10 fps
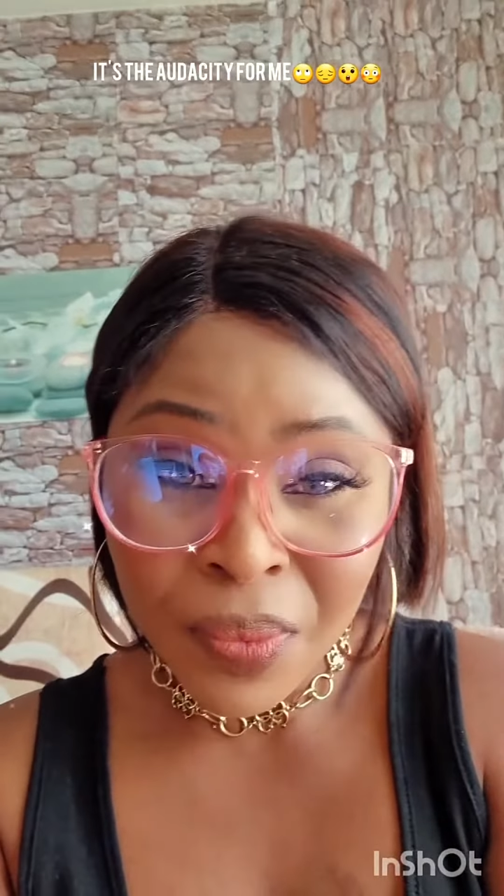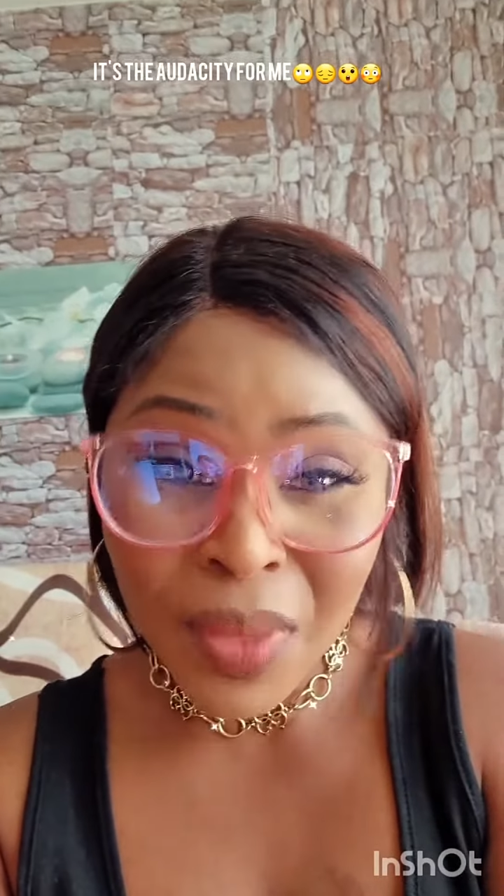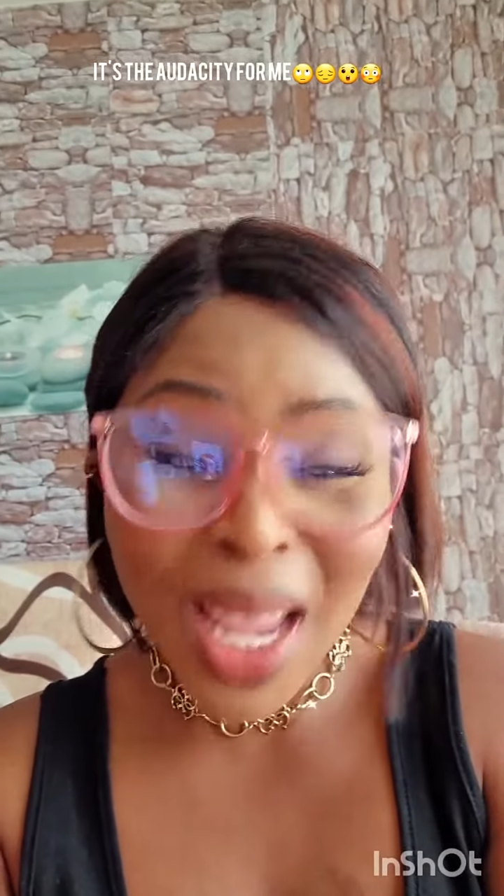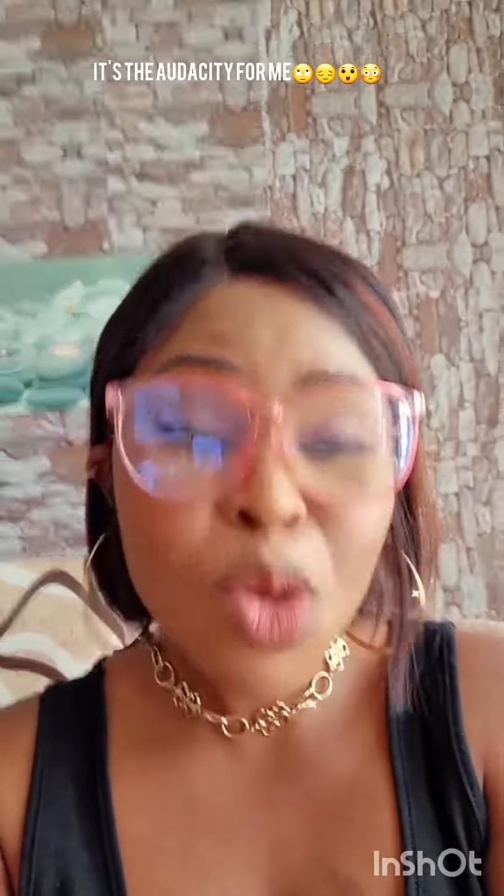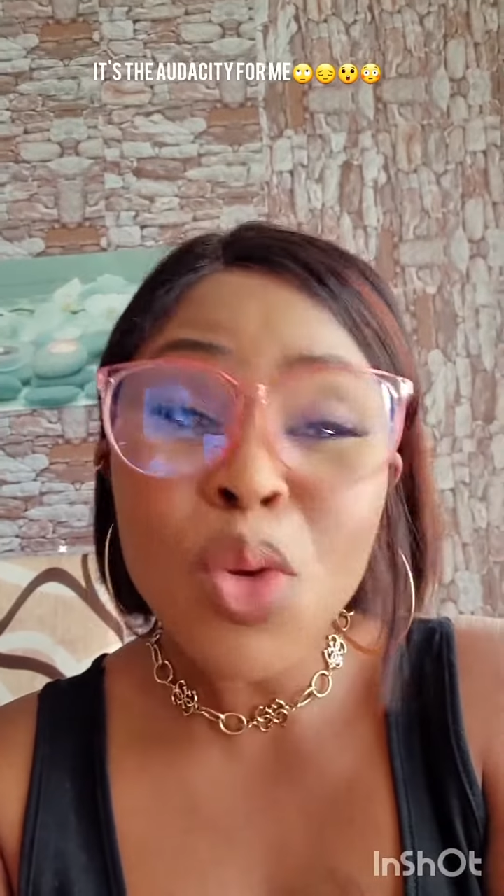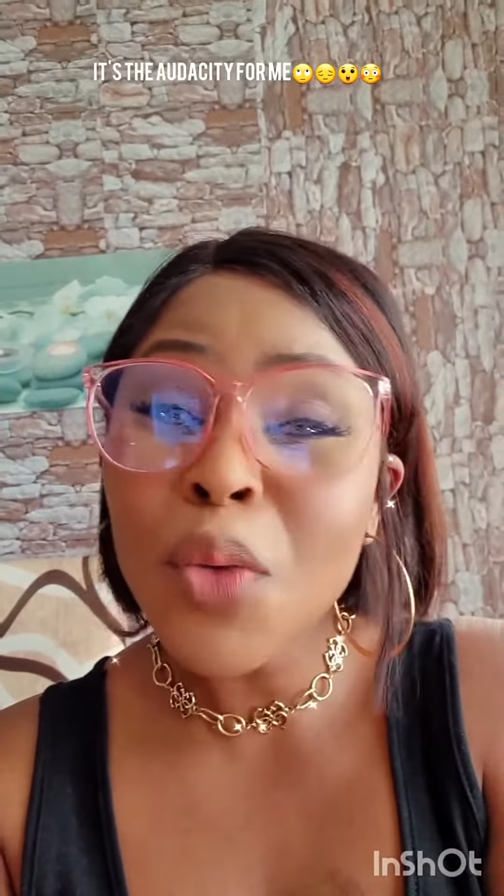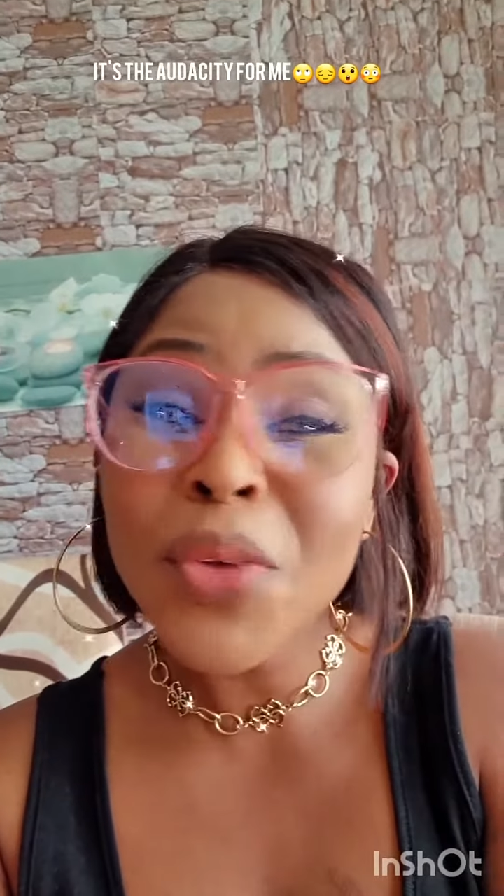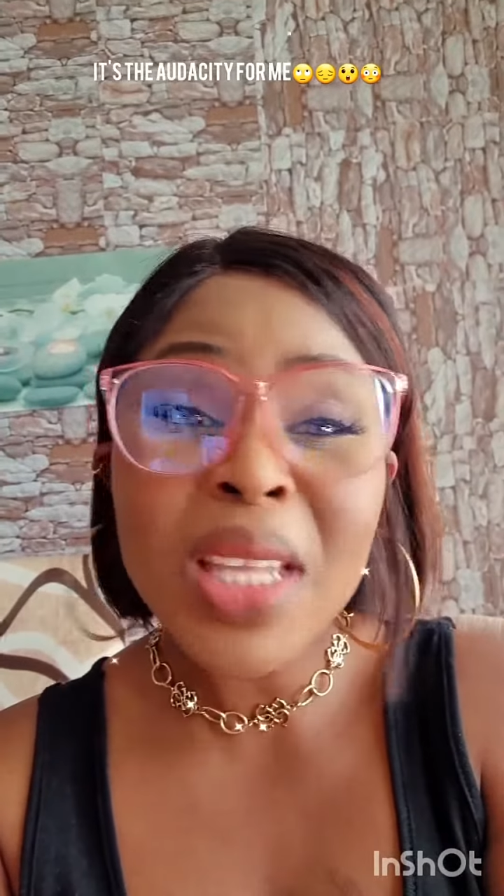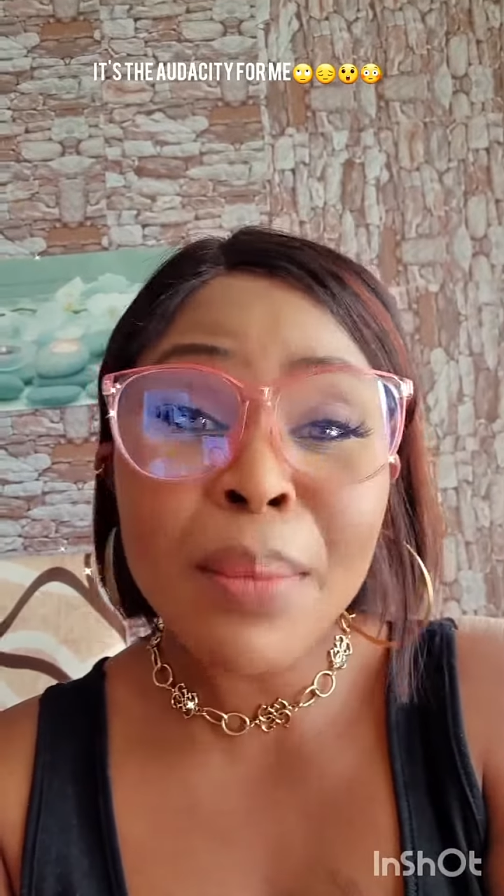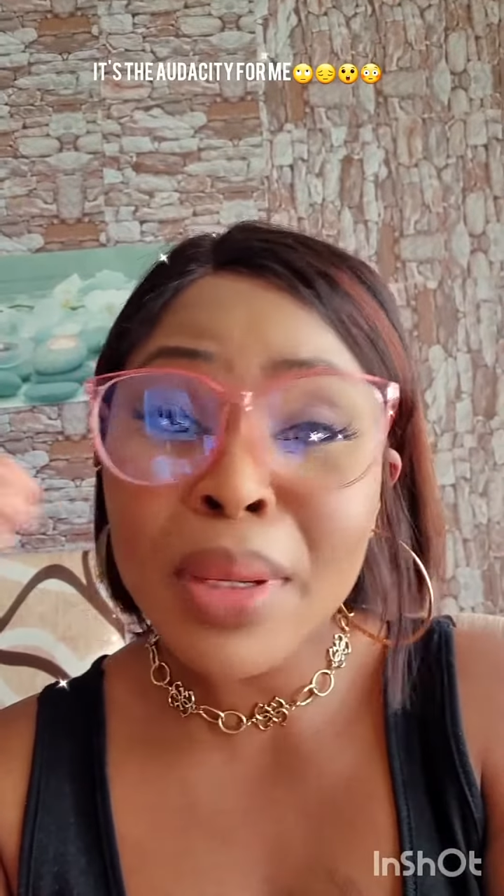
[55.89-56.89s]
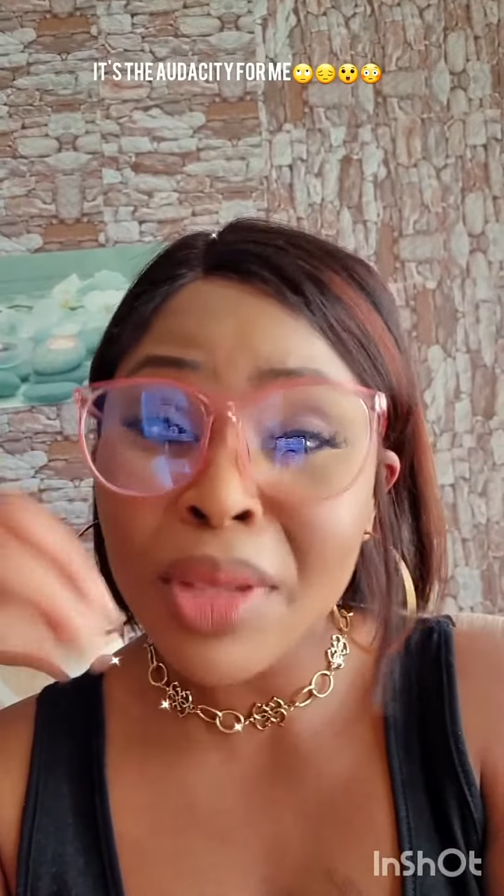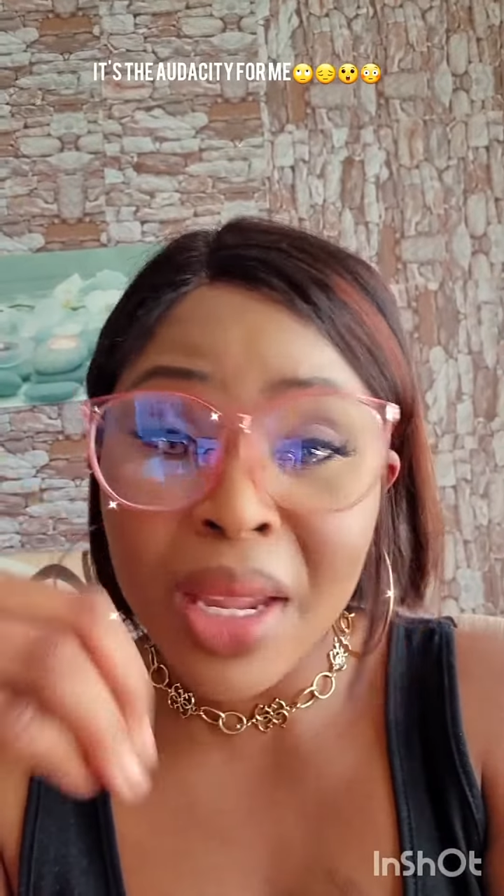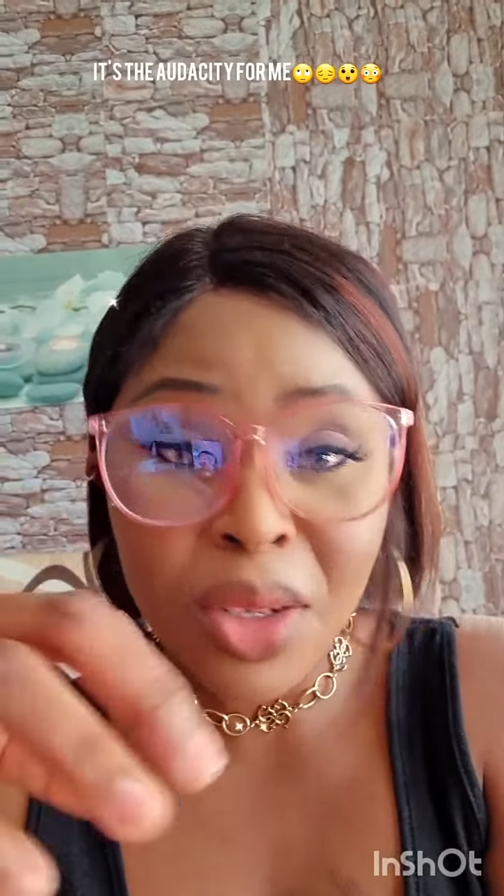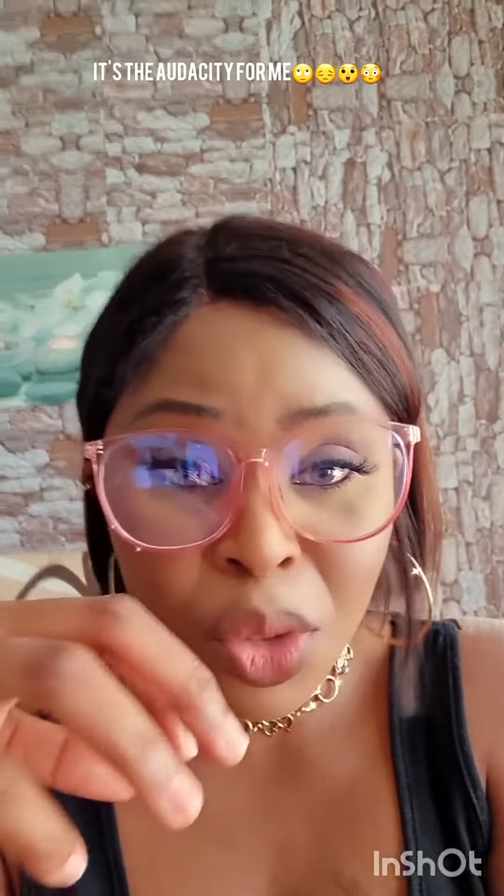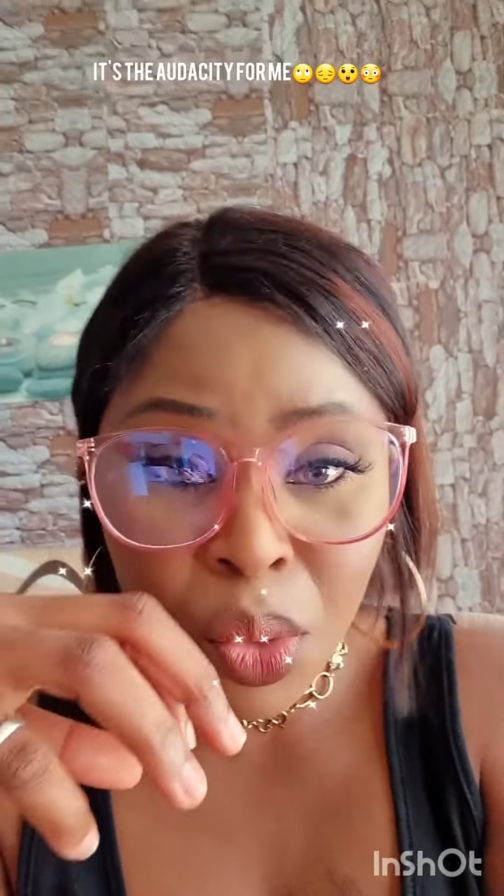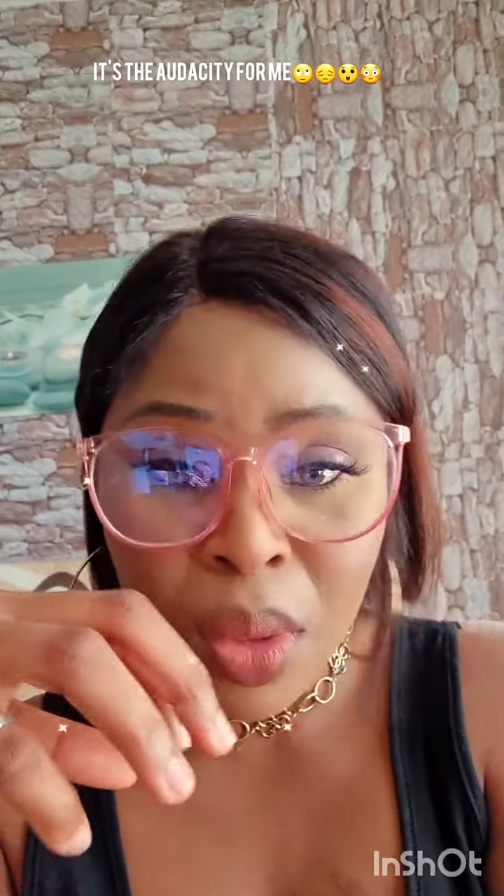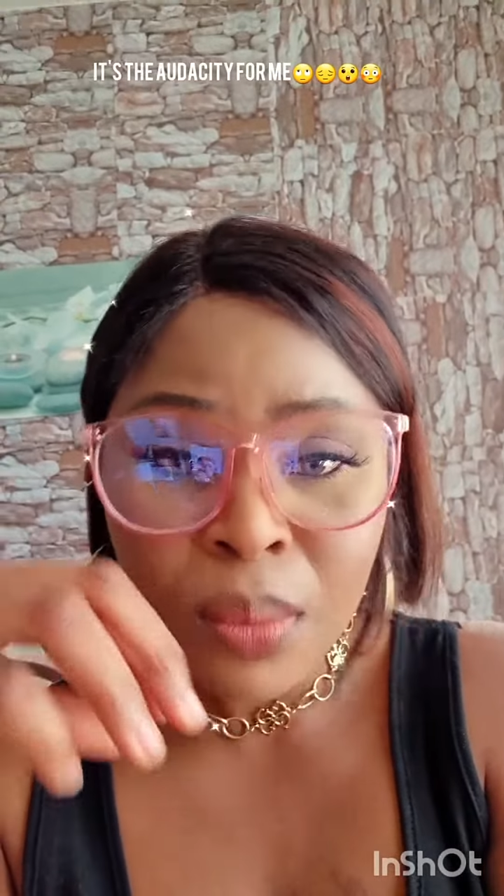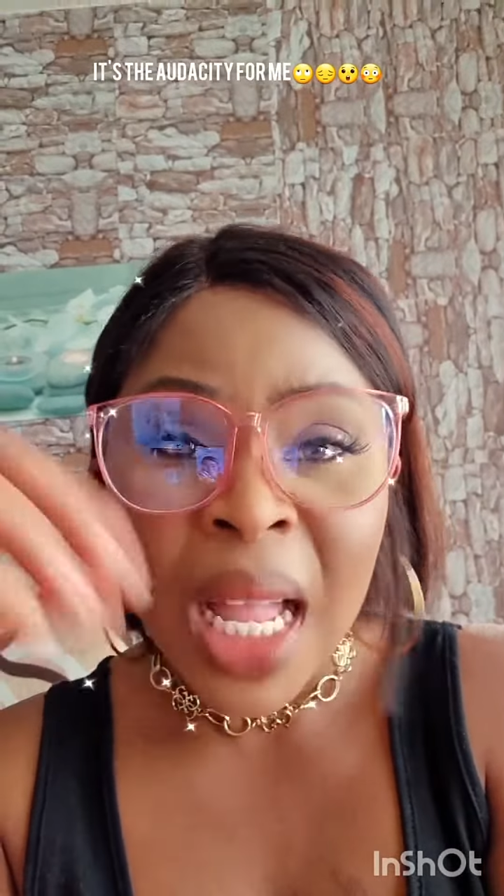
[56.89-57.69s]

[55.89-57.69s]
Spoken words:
Now, you know, fit me, thank you.